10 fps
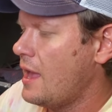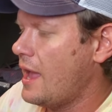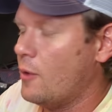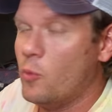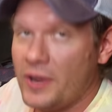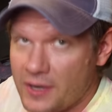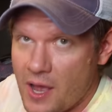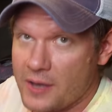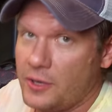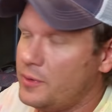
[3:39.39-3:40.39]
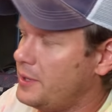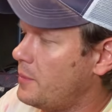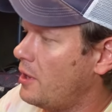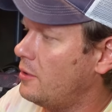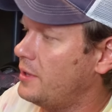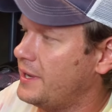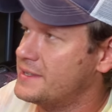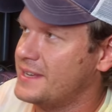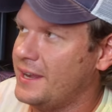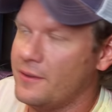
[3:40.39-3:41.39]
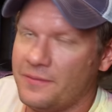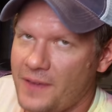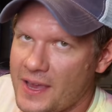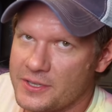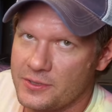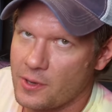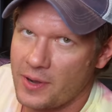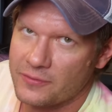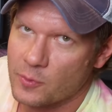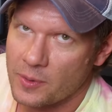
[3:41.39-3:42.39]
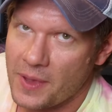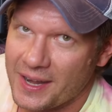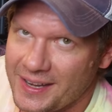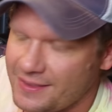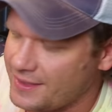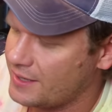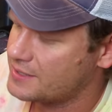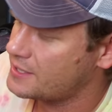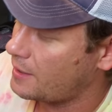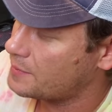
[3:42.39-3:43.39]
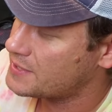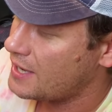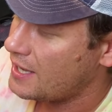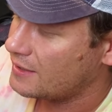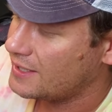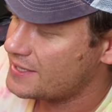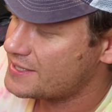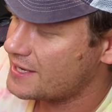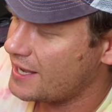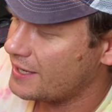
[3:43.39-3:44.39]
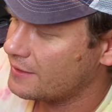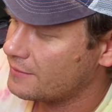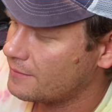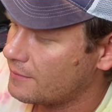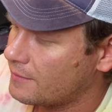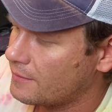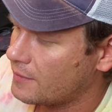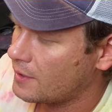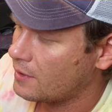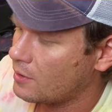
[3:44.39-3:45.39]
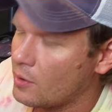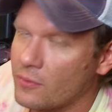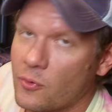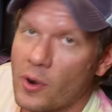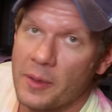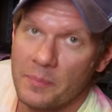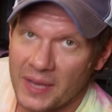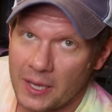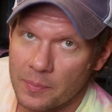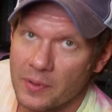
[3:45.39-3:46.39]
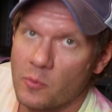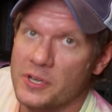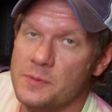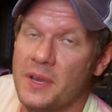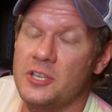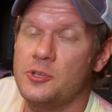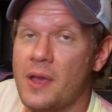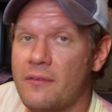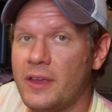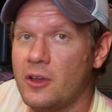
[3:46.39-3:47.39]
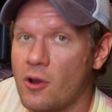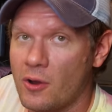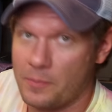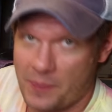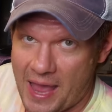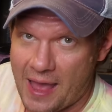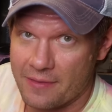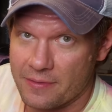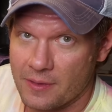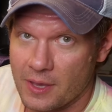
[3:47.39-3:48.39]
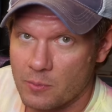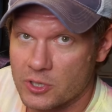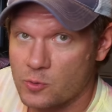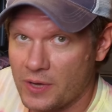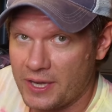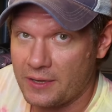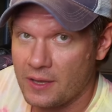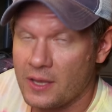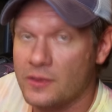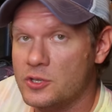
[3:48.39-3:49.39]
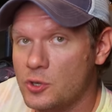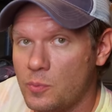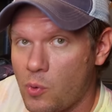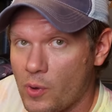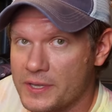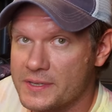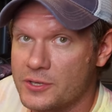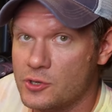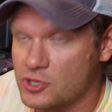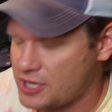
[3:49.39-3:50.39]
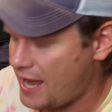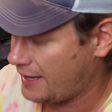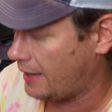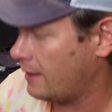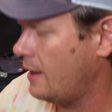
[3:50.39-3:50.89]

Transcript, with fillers: And when continuity mode is in effect, you don't have to worry about anything except listening for a beep, which means you have a current path between the two points that you're checking.